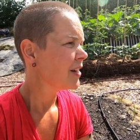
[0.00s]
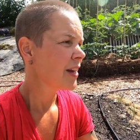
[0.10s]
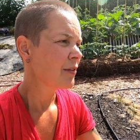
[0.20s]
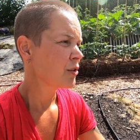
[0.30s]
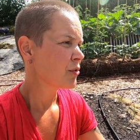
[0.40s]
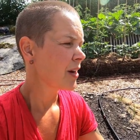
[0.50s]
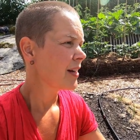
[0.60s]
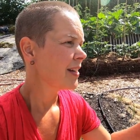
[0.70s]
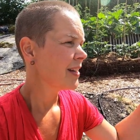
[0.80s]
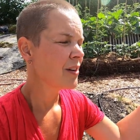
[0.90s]
another
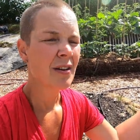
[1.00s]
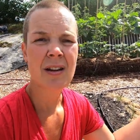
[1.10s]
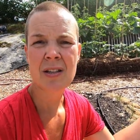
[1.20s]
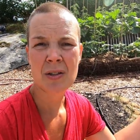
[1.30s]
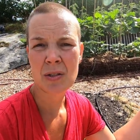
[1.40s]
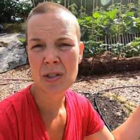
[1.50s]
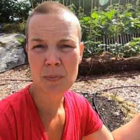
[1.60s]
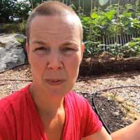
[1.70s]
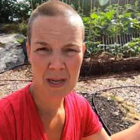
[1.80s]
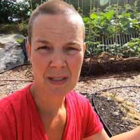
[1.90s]
try in another
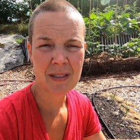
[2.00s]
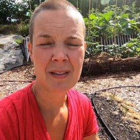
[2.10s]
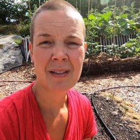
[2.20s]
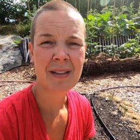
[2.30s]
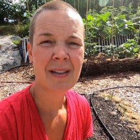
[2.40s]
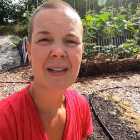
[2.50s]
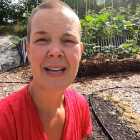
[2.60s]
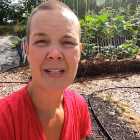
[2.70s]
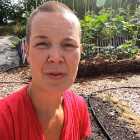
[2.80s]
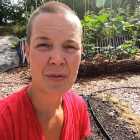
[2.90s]
space
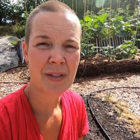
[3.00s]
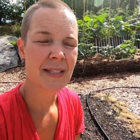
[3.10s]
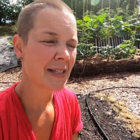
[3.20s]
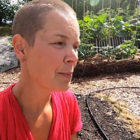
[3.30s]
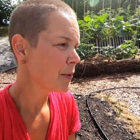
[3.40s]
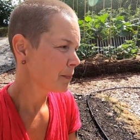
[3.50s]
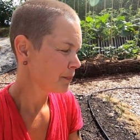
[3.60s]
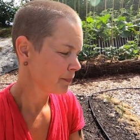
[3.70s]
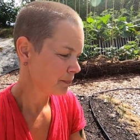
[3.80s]
later on this summer.